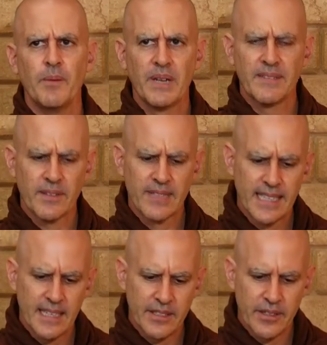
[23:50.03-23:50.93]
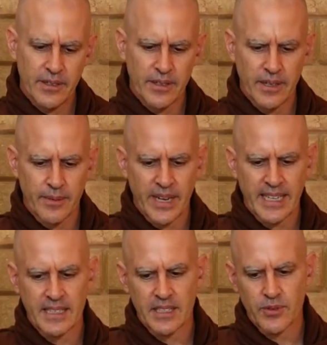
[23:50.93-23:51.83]
But if someone says you're
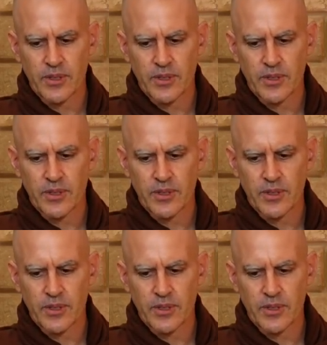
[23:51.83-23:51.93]
breaking this